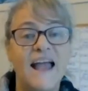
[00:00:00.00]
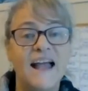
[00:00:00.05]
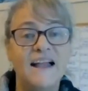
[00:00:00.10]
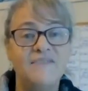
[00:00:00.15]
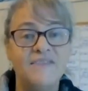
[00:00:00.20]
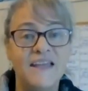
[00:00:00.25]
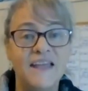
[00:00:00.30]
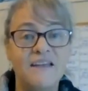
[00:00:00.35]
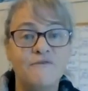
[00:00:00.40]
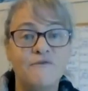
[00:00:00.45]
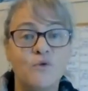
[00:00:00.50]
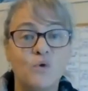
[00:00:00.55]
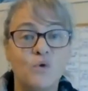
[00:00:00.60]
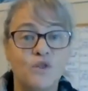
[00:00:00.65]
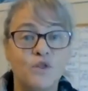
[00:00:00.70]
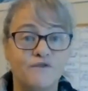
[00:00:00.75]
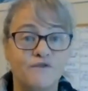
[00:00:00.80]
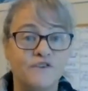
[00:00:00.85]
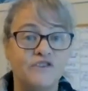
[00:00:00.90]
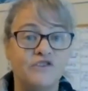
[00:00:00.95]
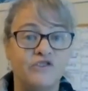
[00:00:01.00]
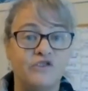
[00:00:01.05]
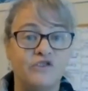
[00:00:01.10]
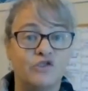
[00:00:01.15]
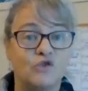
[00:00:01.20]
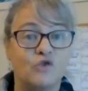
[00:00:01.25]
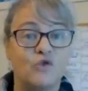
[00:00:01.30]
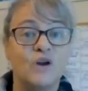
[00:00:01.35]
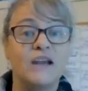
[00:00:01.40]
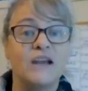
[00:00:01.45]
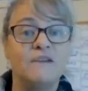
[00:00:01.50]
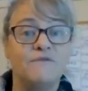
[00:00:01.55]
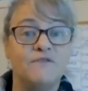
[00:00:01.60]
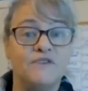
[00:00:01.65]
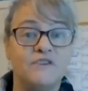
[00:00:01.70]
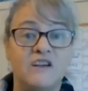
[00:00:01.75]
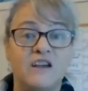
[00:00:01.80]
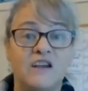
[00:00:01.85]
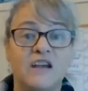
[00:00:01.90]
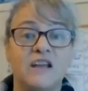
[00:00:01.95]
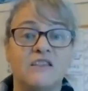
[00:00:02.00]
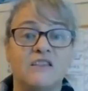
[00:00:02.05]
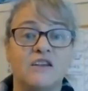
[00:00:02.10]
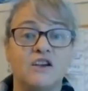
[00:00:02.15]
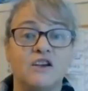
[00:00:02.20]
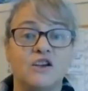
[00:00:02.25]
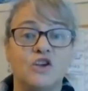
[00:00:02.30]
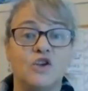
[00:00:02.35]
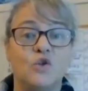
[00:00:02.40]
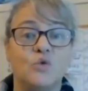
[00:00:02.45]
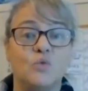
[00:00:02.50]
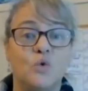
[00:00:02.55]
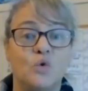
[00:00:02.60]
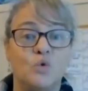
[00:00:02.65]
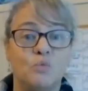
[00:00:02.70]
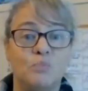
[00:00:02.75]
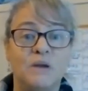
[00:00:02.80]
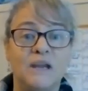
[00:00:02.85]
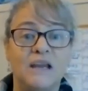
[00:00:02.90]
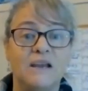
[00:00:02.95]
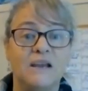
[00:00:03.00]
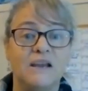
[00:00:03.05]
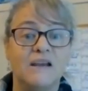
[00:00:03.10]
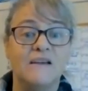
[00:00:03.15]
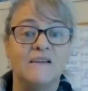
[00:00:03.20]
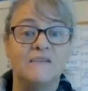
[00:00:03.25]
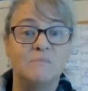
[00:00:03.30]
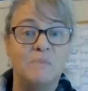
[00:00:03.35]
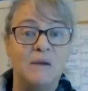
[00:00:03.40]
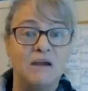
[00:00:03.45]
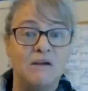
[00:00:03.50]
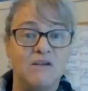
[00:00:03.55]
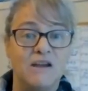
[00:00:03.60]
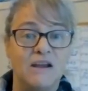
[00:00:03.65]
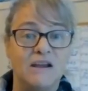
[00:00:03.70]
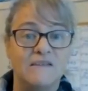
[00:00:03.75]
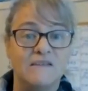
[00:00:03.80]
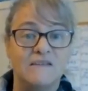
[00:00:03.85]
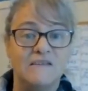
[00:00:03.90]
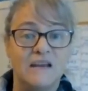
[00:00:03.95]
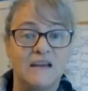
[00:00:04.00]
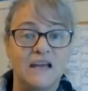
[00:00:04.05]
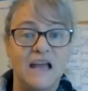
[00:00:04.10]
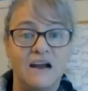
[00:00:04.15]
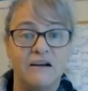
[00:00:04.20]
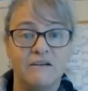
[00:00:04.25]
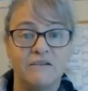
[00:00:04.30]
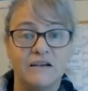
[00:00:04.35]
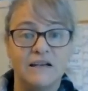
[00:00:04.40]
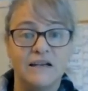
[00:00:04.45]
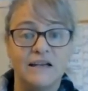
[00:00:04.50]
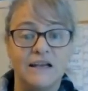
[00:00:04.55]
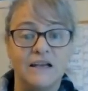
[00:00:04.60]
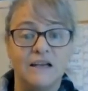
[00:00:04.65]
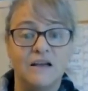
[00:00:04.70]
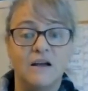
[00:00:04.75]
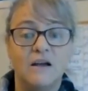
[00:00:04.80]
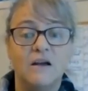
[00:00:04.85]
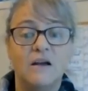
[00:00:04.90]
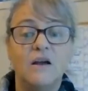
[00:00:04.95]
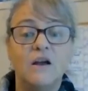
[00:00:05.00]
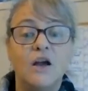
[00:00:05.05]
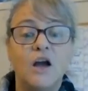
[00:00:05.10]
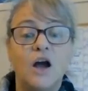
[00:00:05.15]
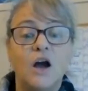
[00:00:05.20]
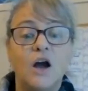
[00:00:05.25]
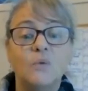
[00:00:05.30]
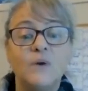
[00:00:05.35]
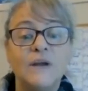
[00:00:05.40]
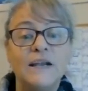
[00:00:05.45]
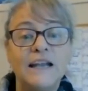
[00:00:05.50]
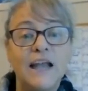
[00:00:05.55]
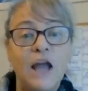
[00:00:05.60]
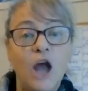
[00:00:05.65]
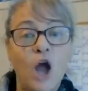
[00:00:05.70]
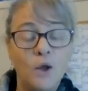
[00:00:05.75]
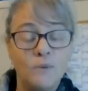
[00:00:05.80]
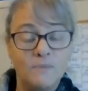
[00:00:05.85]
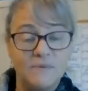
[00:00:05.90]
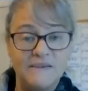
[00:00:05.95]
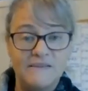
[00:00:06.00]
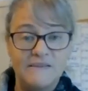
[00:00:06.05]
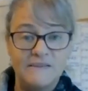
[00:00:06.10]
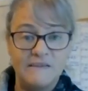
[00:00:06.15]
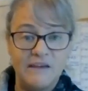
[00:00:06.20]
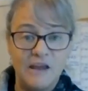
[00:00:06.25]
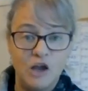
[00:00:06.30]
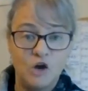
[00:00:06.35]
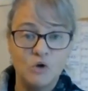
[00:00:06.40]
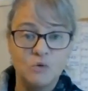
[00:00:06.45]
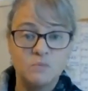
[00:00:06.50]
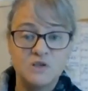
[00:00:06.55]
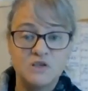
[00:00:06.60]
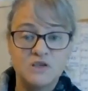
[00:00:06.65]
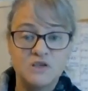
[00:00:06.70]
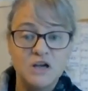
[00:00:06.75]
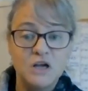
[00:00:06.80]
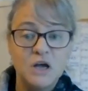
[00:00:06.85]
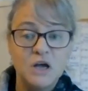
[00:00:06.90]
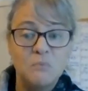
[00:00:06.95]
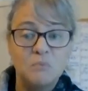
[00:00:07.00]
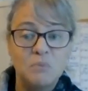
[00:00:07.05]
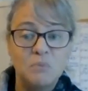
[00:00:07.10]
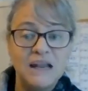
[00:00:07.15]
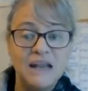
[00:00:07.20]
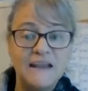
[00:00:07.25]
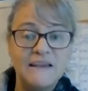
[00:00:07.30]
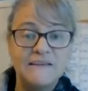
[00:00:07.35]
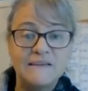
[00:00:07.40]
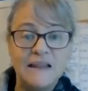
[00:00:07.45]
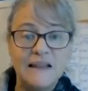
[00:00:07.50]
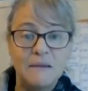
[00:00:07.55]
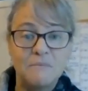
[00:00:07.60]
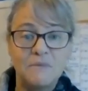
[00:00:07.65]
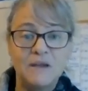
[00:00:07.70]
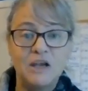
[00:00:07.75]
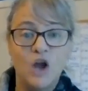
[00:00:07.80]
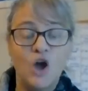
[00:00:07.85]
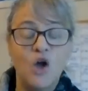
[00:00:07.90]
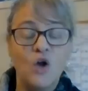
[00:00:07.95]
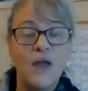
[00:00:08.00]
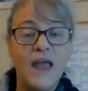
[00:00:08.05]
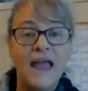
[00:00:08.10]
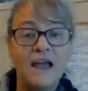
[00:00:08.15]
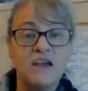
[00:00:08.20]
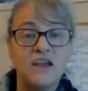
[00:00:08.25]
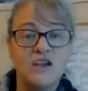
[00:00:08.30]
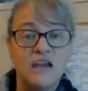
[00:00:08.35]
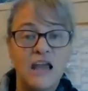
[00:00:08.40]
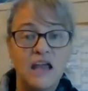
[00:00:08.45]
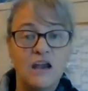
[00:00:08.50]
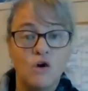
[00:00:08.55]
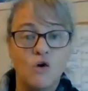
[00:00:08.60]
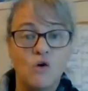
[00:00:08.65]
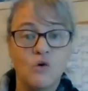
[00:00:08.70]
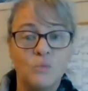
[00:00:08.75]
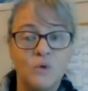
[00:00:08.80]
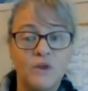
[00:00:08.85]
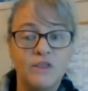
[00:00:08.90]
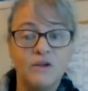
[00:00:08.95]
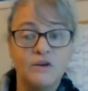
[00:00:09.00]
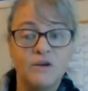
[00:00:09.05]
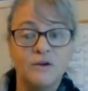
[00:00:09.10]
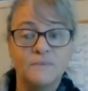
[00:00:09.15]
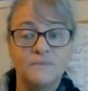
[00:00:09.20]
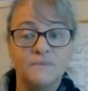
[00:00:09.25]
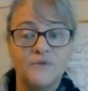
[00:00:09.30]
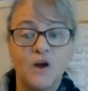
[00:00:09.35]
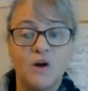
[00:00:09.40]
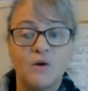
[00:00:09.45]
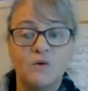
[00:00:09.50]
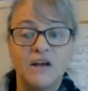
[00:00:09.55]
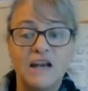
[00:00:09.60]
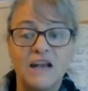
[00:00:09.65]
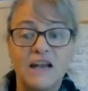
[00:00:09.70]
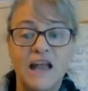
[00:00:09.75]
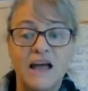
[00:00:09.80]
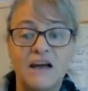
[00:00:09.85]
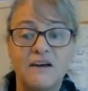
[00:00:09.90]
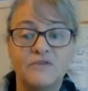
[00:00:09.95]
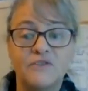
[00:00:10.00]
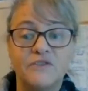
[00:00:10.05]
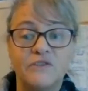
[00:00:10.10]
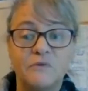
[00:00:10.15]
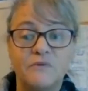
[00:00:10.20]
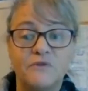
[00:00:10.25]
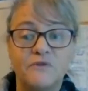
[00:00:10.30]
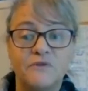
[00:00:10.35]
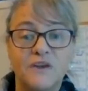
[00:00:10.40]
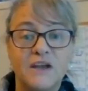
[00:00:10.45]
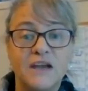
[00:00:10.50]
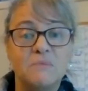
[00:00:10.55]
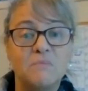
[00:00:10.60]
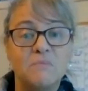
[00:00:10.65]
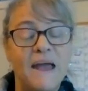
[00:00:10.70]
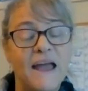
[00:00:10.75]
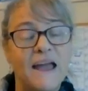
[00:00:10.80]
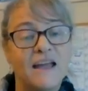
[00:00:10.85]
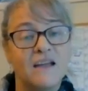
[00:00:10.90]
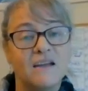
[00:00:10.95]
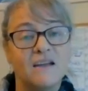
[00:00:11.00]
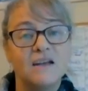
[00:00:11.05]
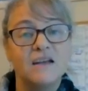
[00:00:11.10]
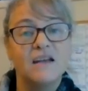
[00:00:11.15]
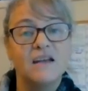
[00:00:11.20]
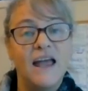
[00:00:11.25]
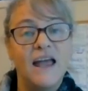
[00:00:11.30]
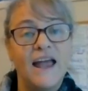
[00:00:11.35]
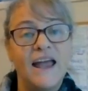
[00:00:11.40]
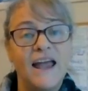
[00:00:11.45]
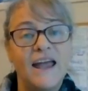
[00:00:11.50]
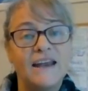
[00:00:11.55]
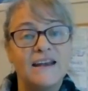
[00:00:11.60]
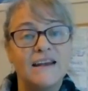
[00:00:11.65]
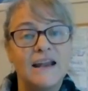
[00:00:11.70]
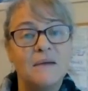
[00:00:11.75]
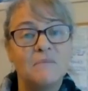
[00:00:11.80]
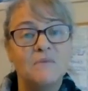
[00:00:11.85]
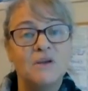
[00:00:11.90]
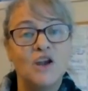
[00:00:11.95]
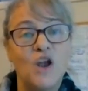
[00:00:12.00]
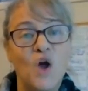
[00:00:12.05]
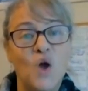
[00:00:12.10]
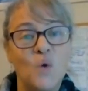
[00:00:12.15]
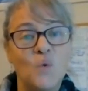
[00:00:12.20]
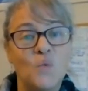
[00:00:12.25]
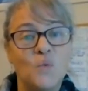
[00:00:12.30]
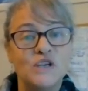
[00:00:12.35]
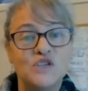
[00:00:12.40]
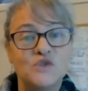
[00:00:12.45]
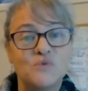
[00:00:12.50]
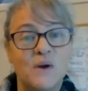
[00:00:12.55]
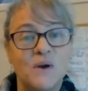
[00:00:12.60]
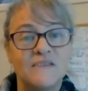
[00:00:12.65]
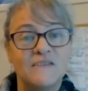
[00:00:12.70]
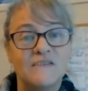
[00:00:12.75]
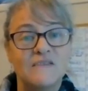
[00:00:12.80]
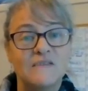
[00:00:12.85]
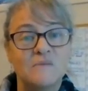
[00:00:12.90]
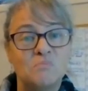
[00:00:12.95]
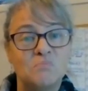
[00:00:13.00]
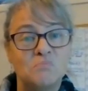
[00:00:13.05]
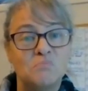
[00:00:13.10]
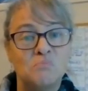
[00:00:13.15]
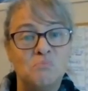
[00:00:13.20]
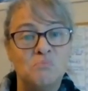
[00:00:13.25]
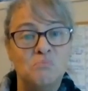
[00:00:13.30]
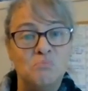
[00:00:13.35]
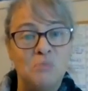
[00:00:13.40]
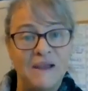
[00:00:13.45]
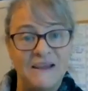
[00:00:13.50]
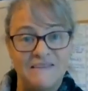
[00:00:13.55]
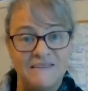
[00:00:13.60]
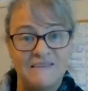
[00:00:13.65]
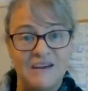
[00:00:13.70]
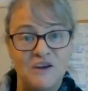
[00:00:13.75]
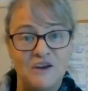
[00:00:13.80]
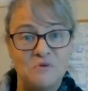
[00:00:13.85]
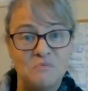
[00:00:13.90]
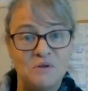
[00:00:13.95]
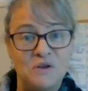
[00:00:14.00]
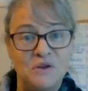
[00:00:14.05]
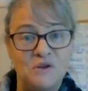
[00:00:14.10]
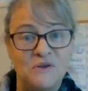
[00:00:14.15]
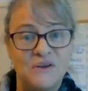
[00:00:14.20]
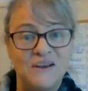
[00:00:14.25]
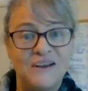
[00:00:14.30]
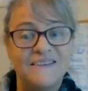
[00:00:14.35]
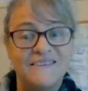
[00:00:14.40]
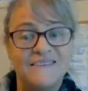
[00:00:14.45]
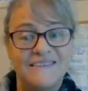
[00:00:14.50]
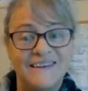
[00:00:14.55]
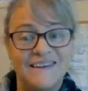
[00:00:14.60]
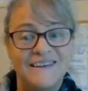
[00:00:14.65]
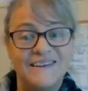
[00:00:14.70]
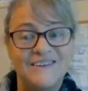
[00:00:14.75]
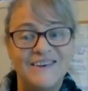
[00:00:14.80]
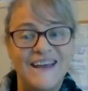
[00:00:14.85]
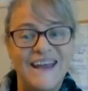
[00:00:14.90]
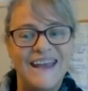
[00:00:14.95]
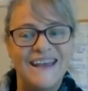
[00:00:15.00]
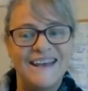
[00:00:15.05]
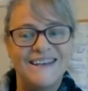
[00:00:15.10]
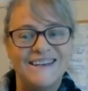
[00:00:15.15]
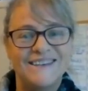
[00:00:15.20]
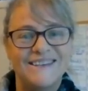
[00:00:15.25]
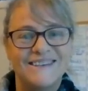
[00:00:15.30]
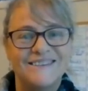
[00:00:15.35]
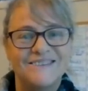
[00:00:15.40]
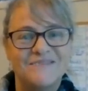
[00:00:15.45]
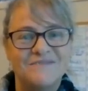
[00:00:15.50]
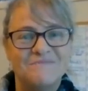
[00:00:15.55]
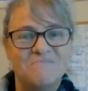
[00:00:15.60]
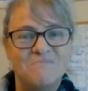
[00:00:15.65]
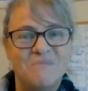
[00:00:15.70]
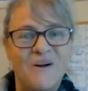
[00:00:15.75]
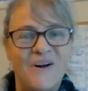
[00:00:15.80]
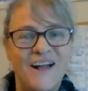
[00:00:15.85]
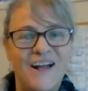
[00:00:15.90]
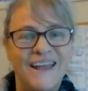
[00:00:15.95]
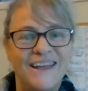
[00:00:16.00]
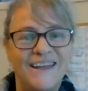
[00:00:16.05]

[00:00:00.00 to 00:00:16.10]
and therefore the screen fatigue that you will be experiencing currently. I really hope this has helped. Please let me know how you get on with it. I would love some feedback, and let me know which ones best help you. See you again. Bye.